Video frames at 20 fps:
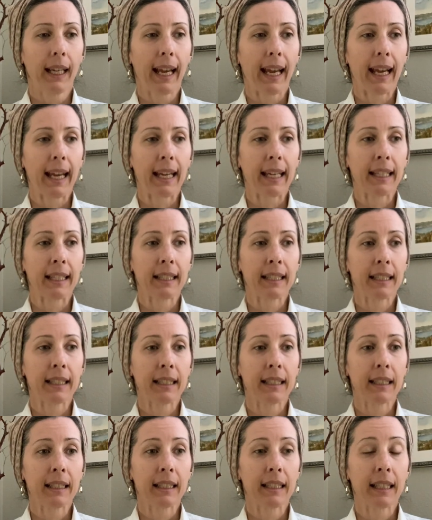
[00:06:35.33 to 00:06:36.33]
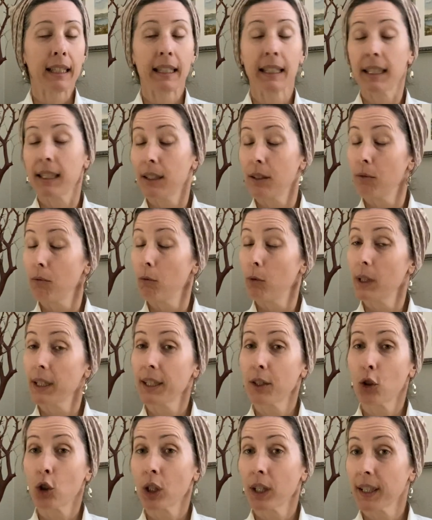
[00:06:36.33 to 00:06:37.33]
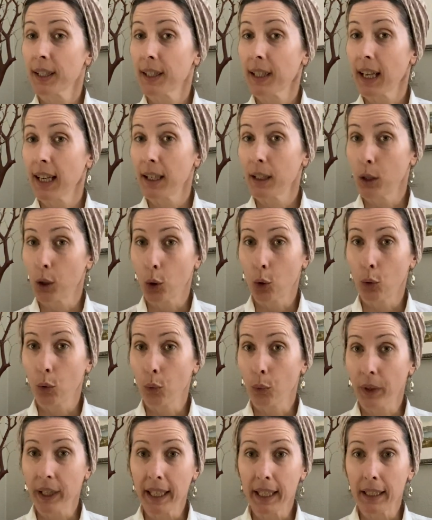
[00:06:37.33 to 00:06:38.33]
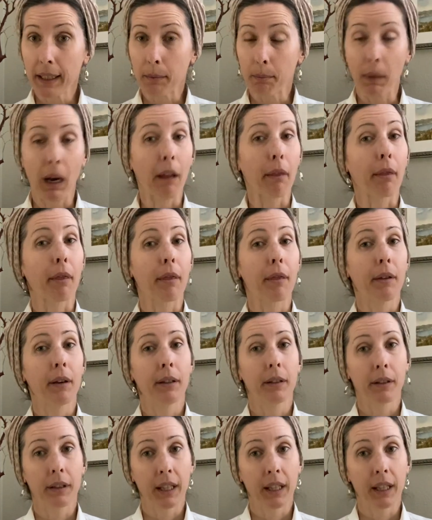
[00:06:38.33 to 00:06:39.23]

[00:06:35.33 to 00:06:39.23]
And it was just a low read month.